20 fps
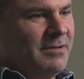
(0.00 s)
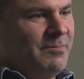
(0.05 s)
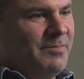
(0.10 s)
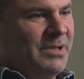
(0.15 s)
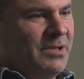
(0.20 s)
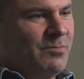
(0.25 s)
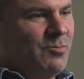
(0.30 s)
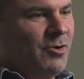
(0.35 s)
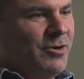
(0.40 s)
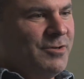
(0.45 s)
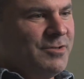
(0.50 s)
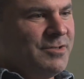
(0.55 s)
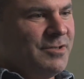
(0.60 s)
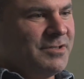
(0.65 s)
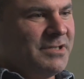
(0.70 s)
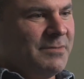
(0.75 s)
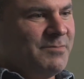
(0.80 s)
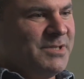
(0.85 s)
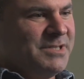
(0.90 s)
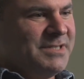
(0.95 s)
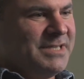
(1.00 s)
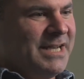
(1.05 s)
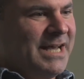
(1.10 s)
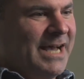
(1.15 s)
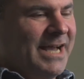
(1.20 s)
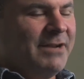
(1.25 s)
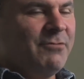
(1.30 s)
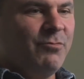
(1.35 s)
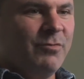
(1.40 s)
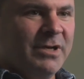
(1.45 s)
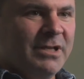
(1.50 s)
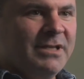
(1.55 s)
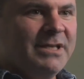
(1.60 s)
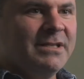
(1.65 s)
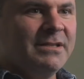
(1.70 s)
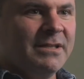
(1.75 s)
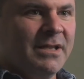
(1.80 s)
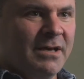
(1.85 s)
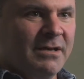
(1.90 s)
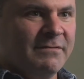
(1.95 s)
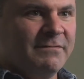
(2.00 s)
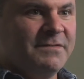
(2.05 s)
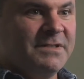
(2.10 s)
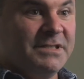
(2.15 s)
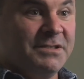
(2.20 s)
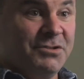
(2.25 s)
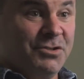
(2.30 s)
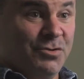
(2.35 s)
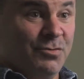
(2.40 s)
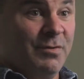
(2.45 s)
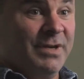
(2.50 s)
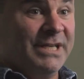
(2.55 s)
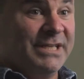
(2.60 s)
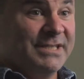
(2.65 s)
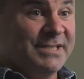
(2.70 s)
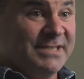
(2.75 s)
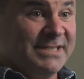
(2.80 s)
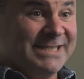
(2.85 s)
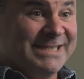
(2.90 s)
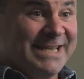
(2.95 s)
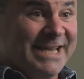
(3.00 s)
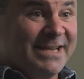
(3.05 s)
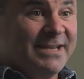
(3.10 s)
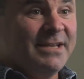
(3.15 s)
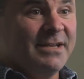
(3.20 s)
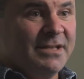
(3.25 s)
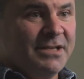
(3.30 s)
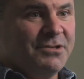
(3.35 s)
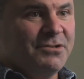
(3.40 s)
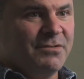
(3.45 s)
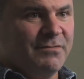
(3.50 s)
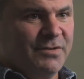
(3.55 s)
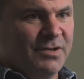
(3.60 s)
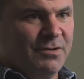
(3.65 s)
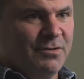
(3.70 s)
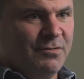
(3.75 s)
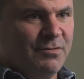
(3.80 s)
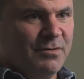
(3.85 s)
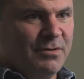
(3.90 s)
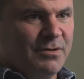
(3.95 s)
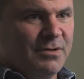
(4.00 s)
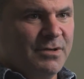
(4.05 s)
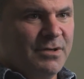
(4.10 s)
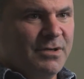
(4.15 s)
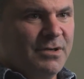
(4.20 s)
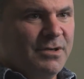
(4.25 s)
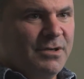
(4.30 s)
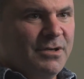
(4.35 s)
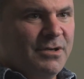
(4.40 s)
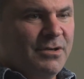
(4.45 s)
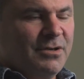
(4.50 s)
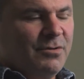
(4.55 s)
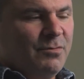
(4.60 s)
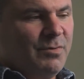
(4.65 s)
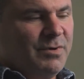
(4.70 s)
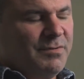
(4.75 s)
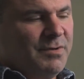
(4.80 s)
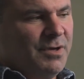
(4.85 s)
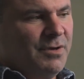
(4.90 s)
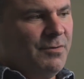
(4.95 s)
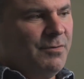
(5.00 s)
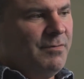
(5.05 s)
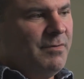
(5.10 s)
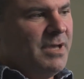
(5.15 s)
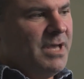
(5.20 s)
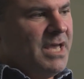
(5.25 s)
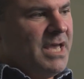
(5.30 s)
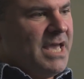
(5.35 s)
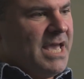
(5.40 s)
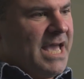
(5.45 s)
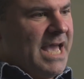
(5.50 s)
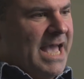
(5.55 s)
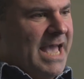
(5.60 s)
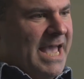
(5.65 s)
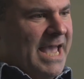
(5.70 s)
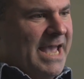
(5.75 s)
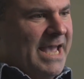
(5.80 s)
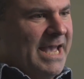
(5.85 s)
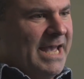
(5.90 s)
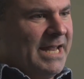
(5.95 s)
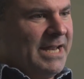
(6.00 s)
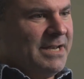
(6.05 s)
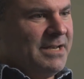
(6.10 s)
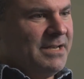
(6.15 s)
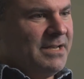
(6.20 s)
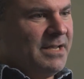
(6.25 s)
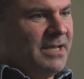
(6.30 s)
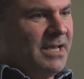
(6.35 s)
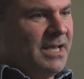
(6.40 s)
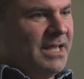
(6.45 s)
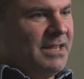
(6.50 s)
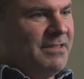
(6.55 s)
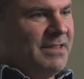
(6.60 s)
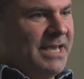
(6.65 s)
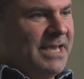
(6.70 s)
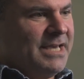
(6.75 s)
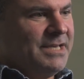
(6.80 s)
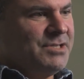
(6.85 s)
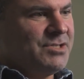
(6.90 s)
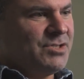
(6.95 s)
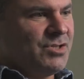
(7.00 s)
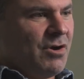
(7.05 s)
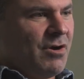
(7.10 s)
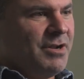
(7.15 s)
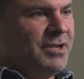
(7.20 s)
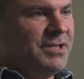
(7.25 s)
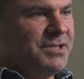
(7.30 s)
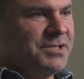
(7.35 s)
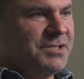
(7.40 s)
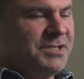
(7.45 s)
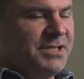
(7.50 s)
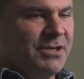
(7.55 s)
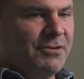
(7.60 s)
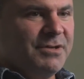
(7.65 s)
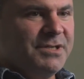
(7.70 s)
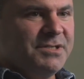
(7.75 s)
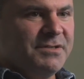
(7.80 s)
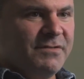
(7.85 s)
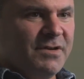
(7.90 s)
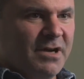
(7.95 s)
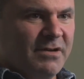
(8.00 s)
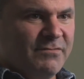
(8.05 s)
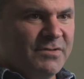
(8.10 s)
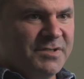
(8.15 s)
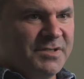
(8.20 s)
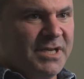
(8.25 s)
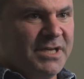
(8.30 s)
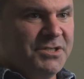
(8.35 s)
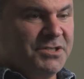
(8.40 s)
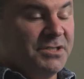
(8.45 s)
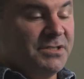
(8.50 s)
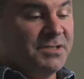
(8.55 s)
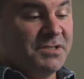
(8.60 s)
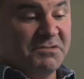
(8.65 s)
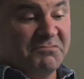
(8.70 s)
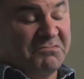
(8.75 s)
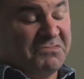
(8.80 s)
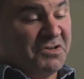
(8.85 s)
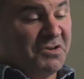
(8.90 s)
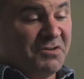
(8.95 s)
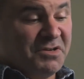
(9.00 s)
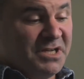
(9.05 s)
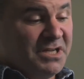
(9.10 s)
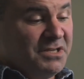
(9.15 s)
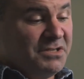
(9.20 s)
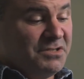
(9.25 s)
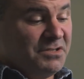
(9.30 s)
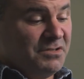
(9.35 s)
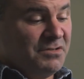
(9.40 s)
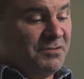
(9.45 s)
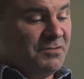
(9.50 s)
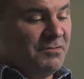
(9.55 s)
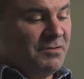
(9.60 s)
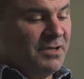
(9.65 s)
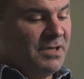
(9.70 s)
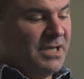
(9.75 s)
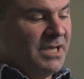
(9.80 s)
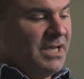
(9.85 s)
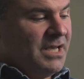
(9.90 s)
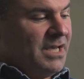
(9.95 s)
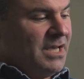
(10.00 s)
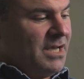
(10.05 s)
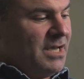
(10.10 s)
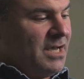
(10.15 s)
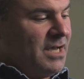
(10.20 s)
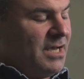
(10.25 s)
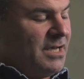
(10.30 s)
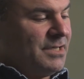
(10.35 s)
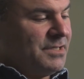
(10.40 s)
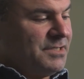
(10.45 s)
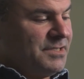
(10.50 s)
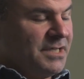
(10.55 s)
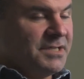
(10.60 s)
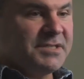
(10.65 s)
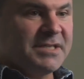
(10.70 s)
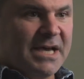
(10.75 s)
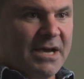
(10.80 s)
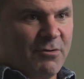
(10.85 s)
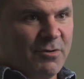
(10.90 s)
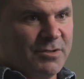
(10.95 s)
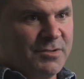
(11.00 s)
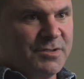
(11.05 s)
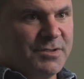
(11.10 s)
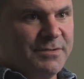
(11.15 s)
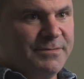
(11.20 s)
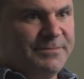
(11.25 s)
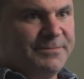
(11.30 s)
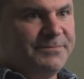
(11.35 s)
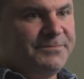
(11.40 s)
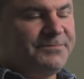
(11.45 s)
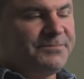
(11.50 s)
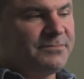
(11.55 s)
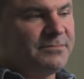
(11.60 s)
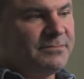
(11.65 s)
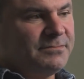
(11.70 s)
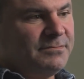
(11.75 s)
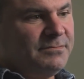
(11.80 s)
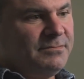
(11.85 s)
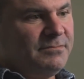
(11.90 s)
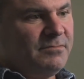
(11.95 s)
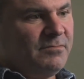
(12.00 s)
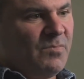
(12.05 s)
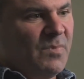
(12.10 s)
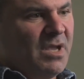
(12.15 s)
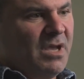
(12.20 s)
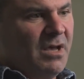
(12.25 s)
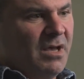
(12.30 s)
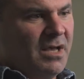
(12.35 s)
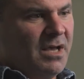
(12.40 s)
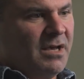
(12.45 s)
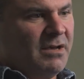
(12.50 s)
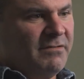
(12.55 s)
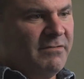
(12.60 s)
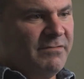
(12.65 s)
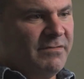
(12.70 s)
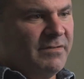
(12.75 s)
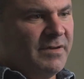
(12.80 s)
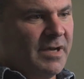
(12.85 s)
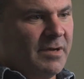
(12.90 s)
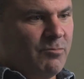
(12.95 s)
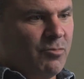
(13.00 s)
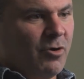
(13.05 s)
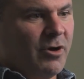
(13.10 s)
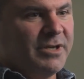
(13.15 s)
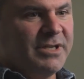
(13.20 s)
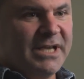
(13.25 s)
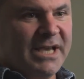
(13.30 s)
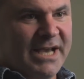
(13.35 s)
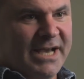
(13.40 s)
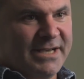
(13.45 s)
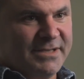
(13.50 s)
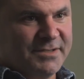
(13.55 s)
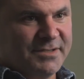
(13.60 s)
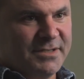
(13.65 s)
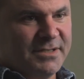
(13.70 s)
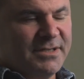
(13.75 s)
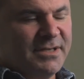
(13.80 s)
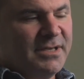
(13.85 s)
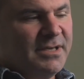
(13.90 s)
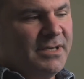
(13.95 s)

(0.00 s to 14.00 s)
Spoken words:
Bill Moyers looked up and said, "I'd really love to do an extended interview with you." And they started a series of conversations, turned into 6 hours of a broadcast